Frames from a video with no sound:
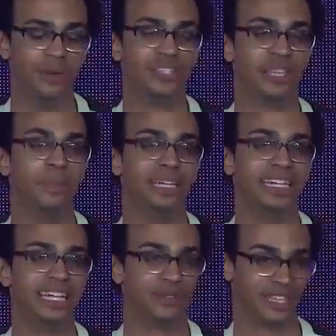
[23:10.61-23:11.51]
was at the
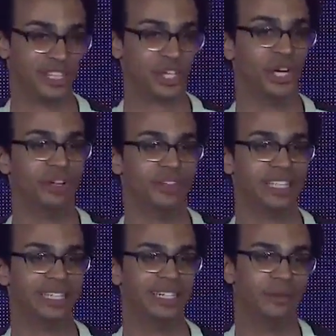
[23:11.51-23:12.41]
beginning, it was at the turn of
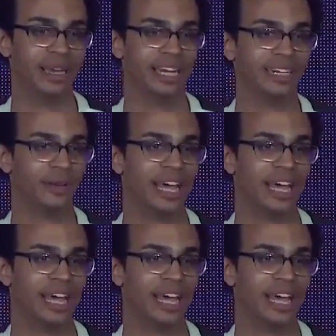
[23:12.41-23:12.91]
this year, man.